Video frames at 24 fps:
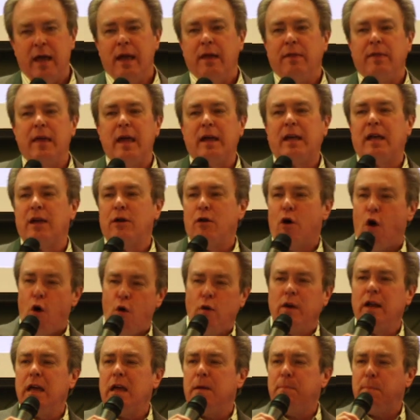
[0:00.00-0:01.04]
that can
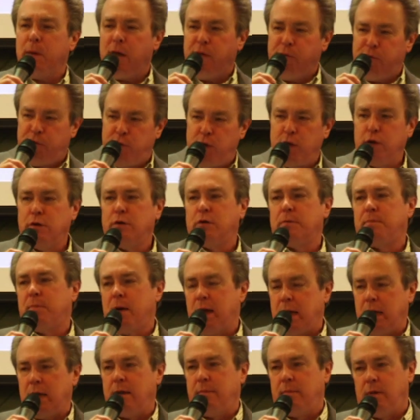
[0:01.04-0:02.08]
only be filled
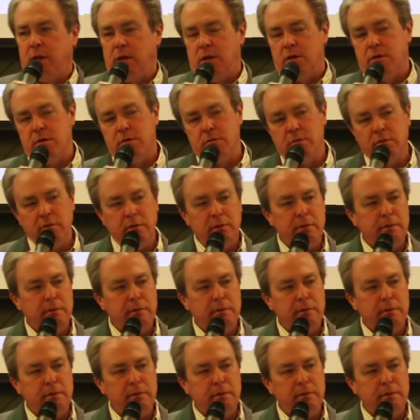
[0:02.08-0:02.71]
by Him alone.